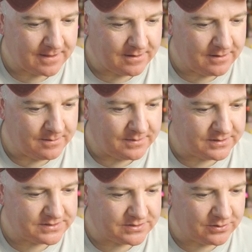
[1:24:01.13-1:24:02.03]
Um,
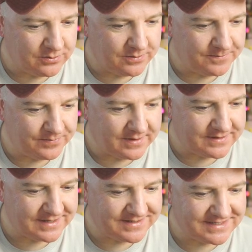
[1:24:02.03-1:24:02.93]
so
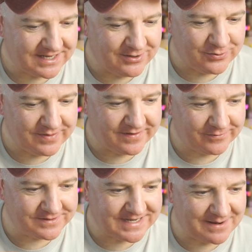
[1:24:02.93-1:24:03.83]
Dan says, Are you doing this
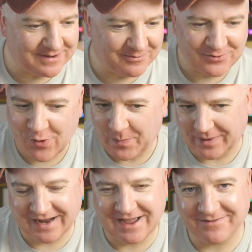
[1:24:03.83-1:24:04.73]
full time now? Nope,
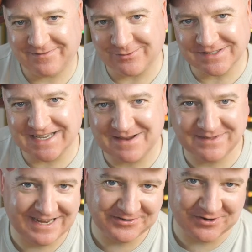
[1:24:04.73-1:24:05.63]
I have a full time
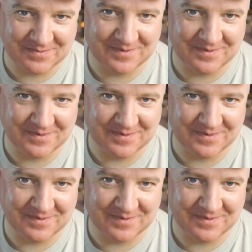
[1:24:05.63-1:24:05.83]
day job,